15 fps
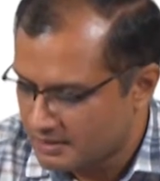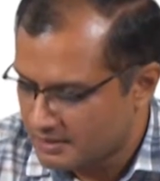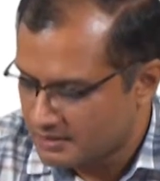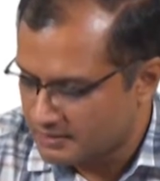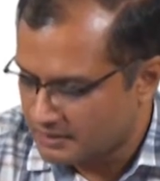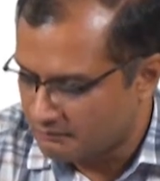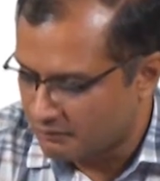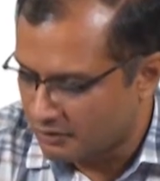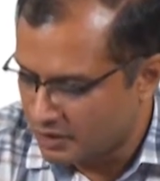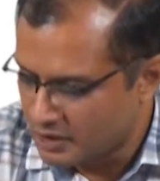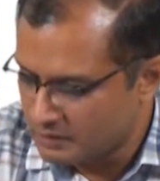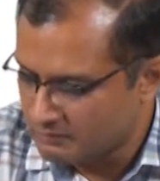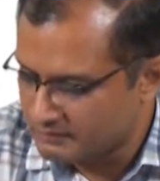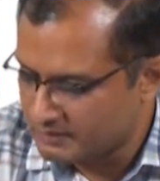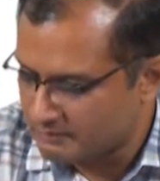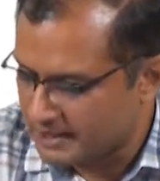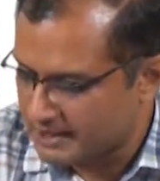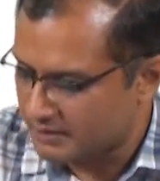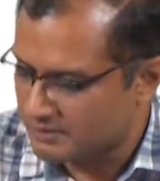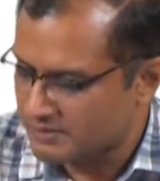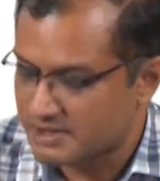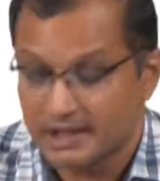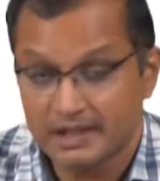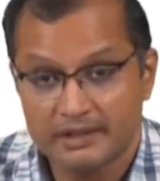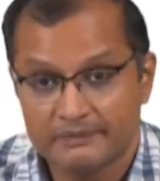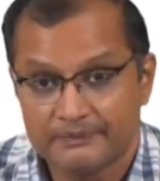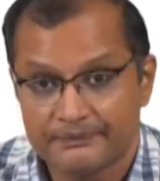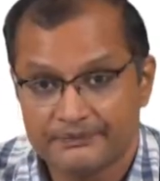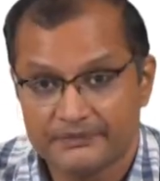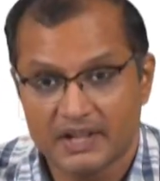the volume of the microstate,
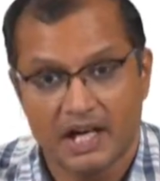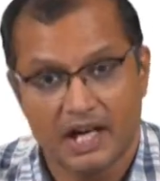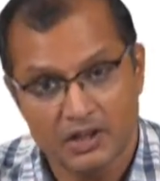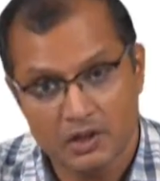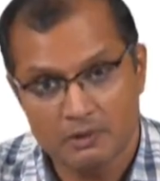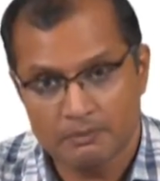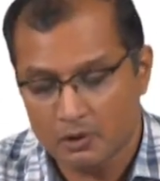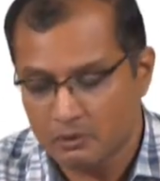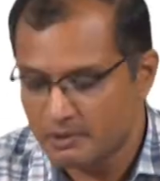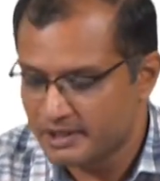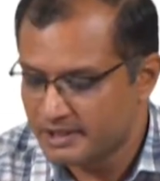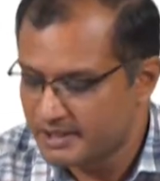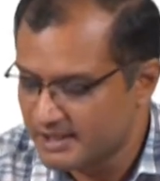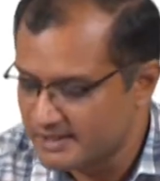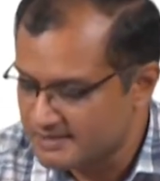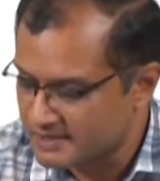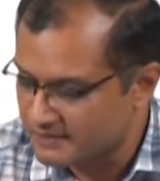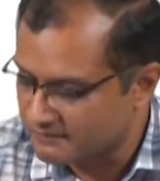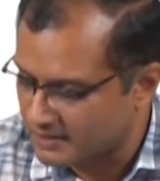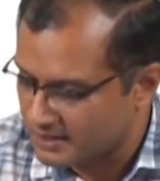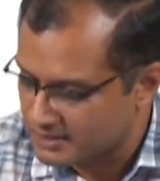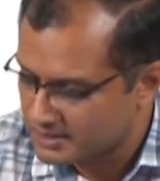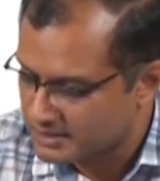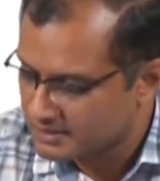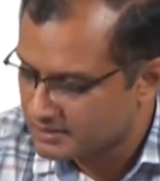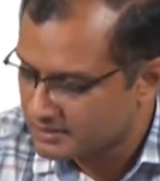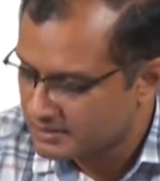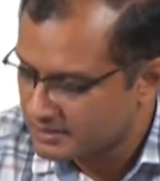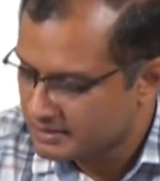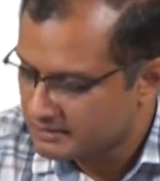and your probability density function,
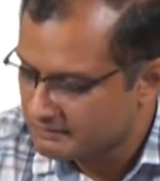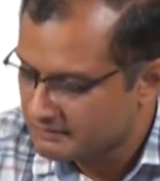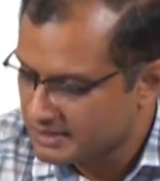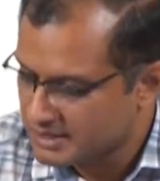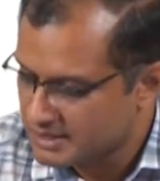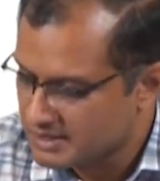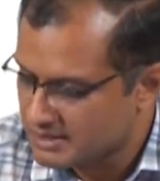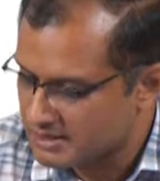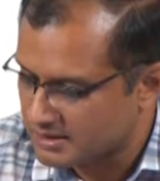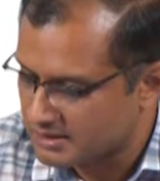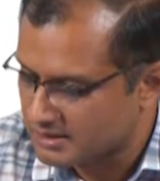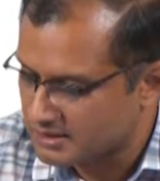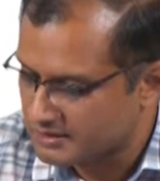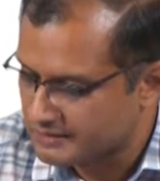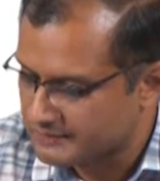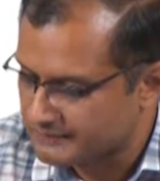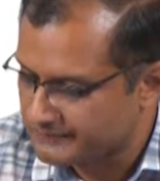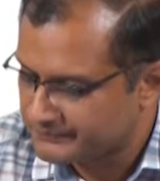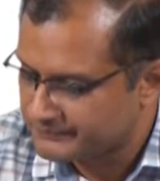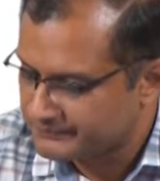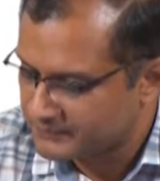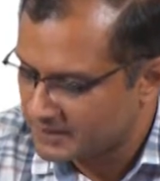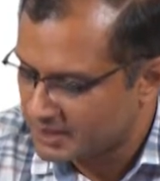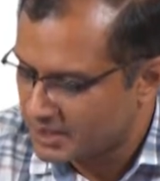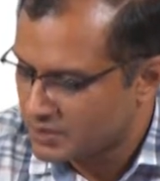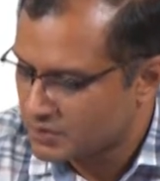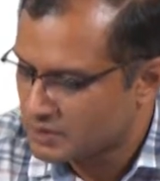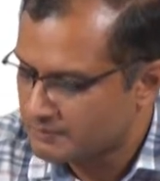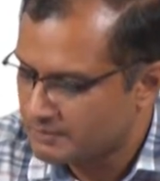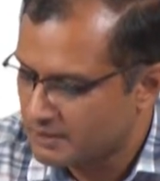which is e to
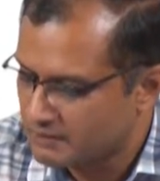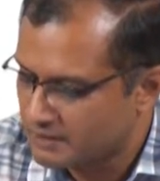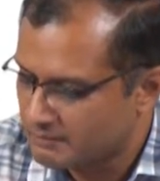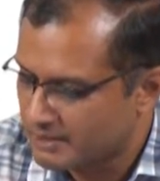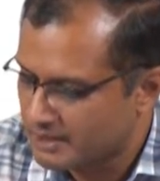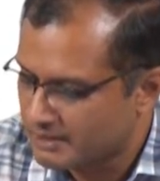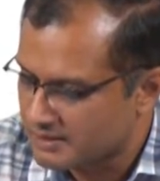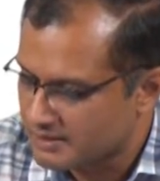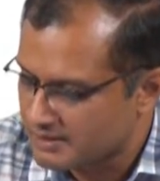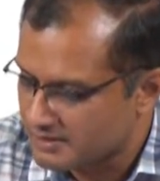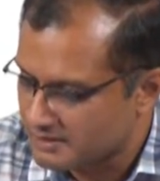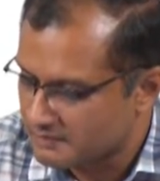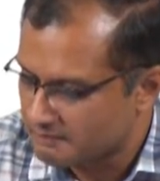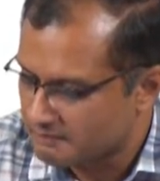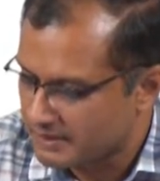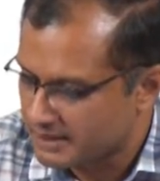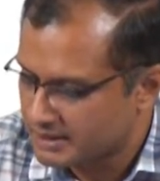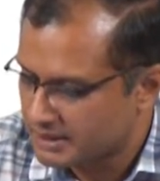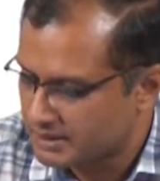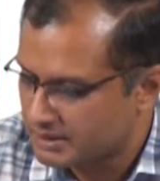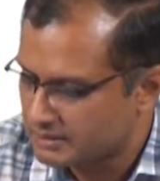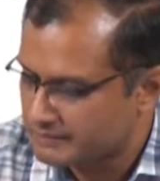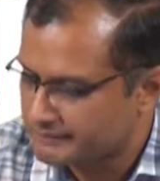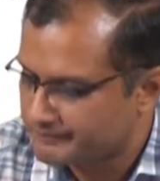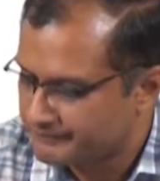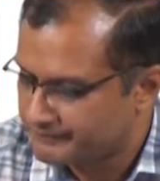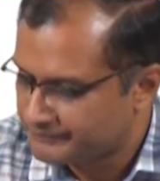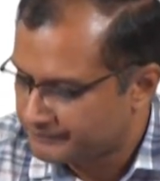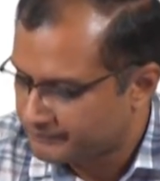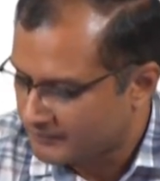the power minus beta,
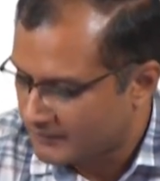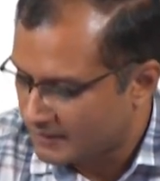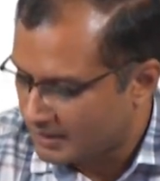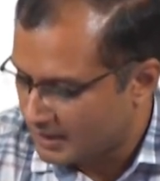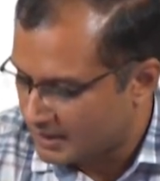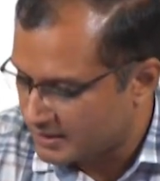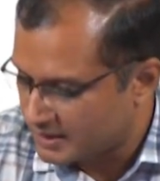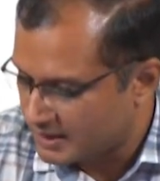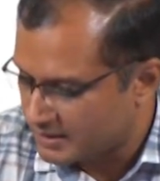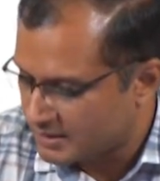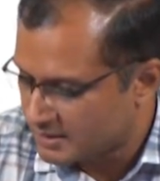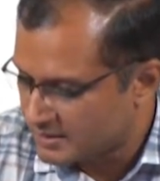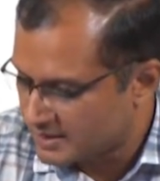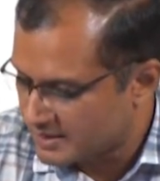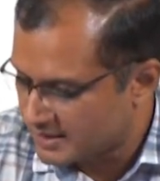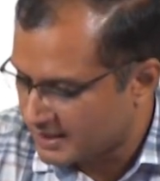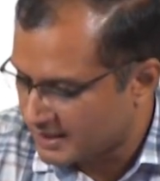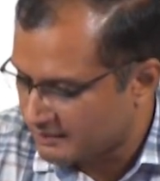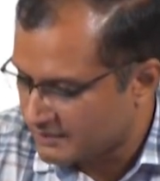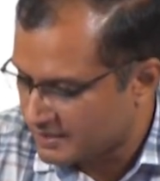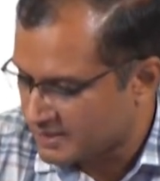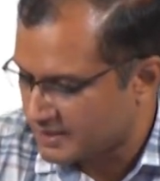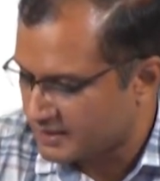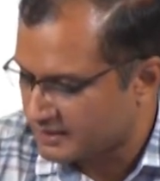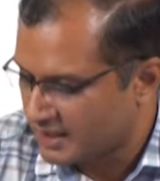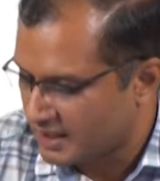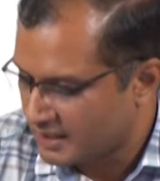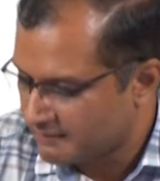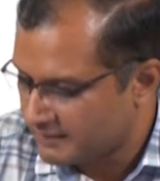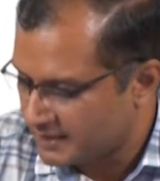and the energy scale, which is
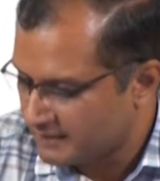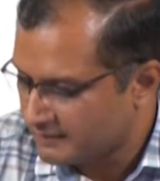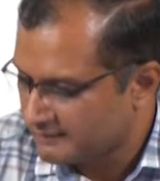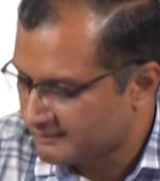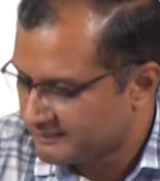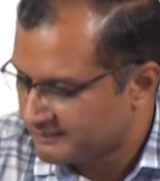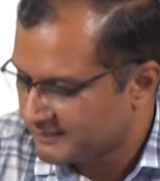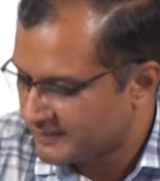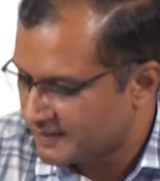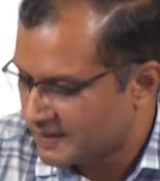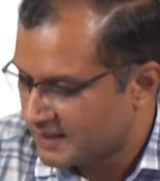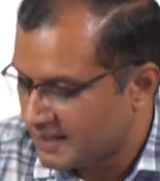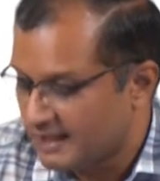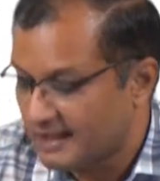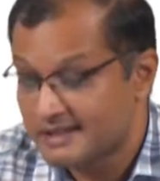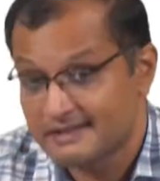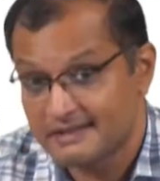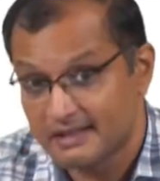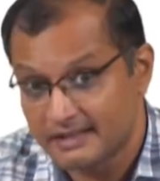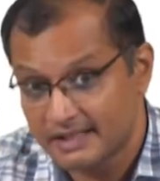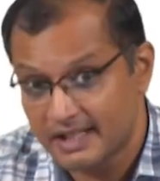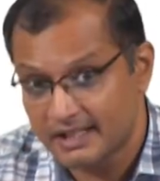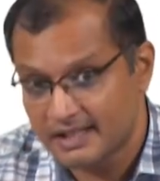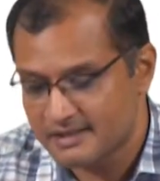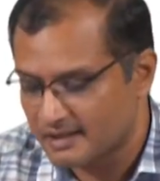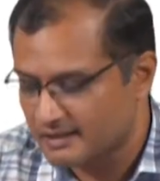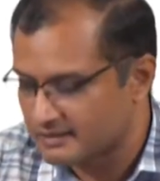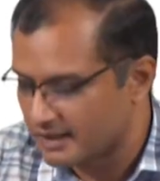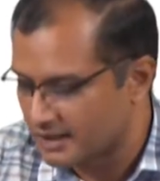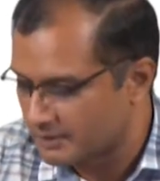enthalpy, instantaneous
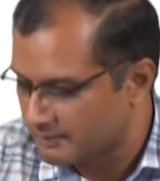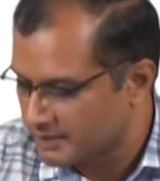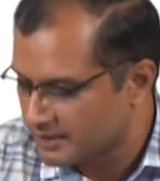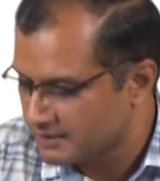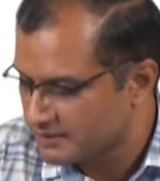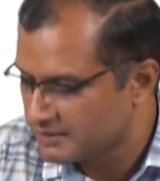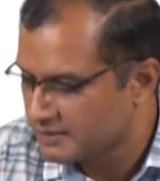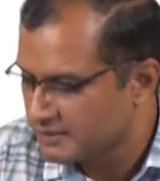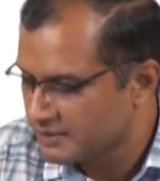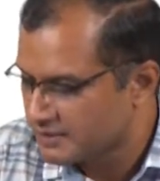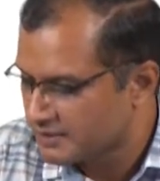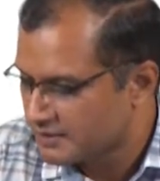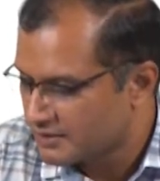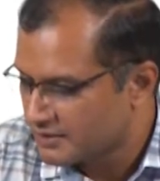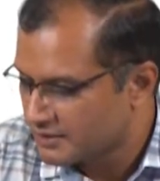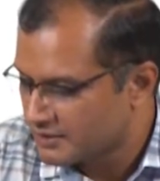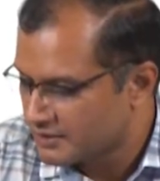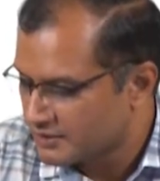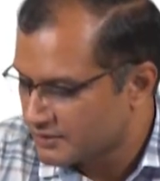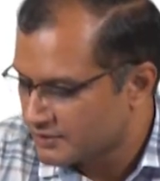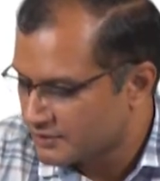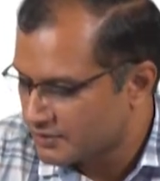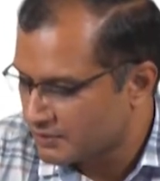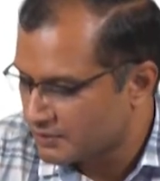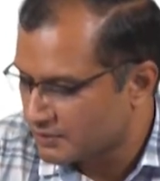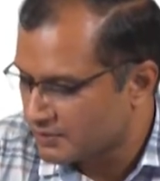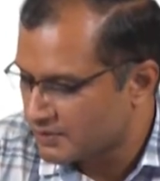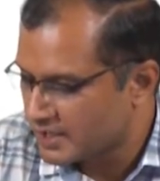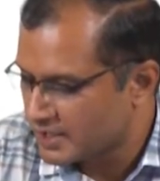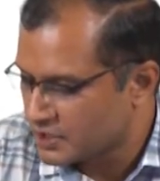enthalpy.
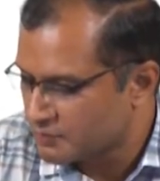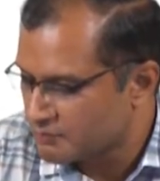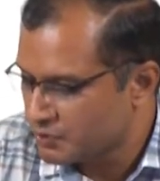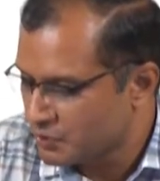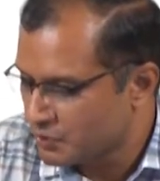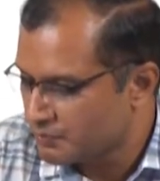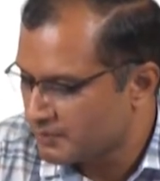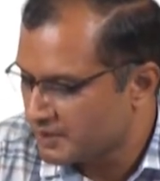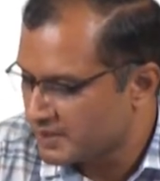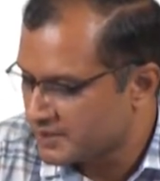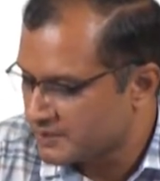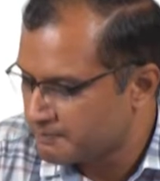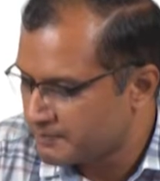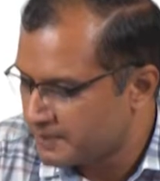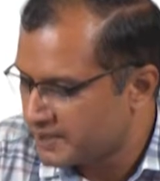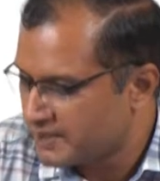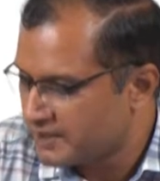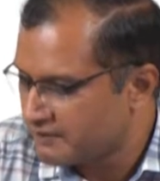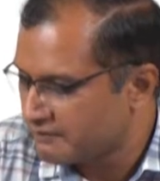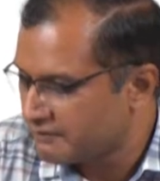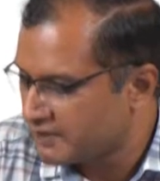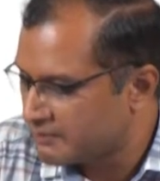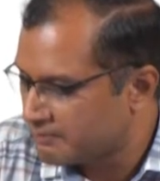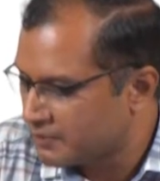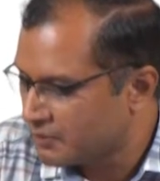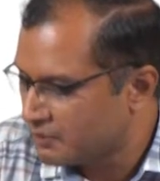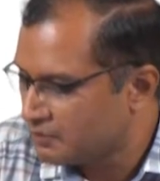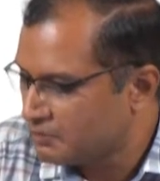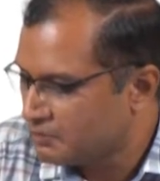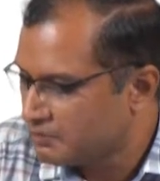So, h mu plus p v mu,